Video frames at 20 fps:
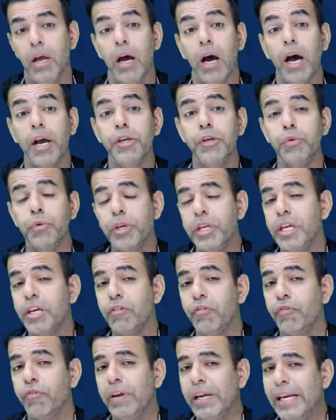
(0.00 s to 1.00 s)
A unique
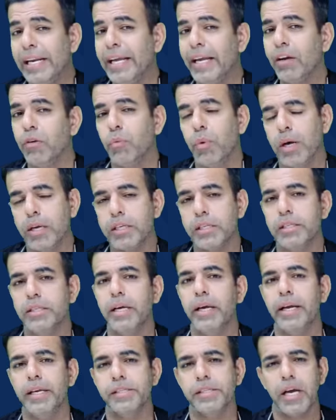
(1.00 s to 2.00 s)
feeling once the
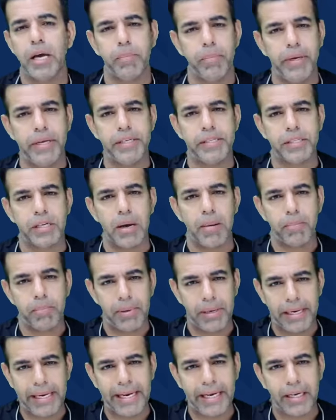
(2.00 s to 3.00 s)
SRP is
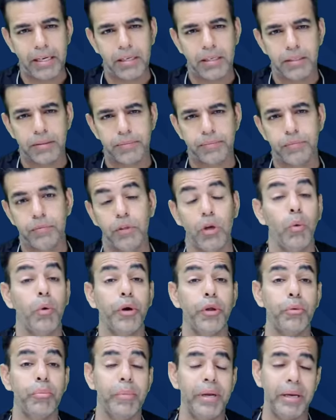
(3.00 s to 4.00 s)
complete. Now, what
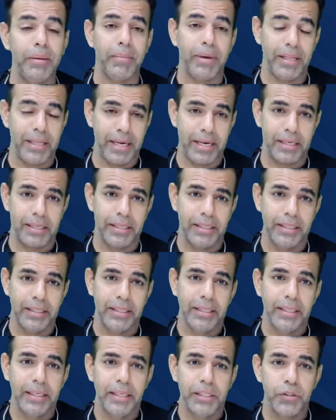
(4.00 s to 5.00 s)
do you mean by that?
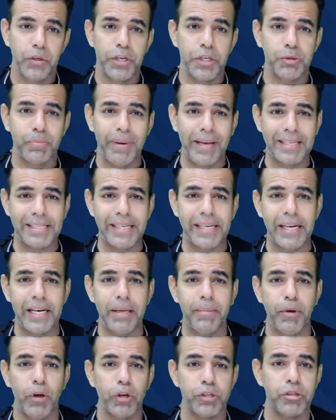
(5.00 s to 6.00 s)
So it's
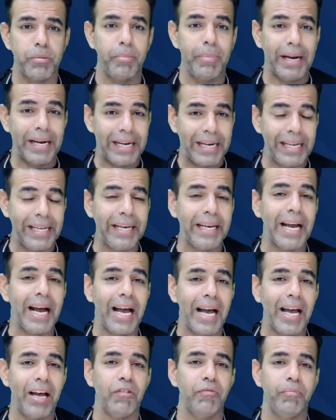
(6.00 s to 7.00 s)
basically because the bacteria
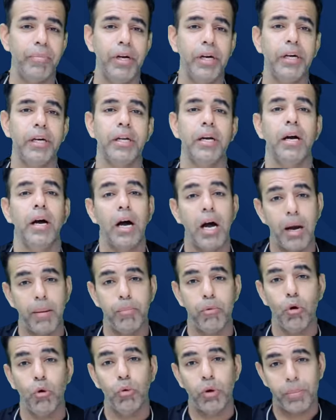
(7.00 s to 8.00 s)
have built
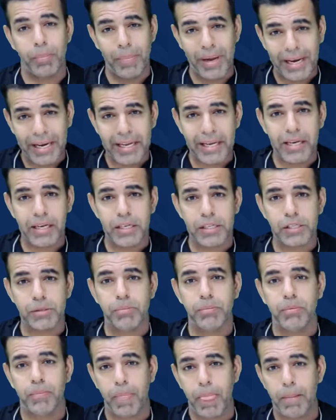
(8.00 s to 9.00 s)
up over many years
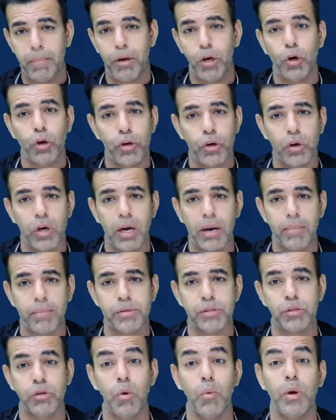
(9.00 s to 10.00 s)
below your
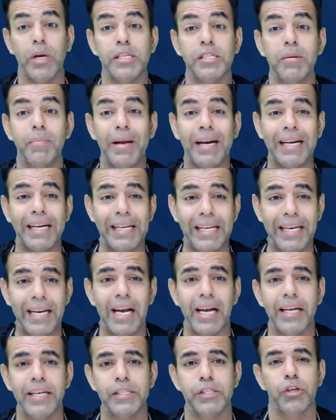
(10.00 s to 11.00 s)
gums. Now, once the
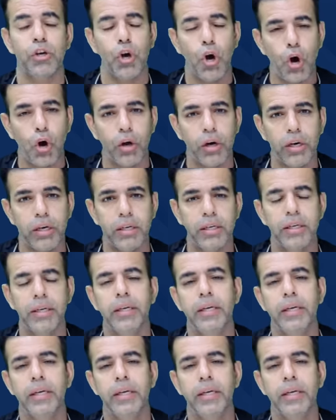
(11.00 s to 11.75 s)
bacteria is gone,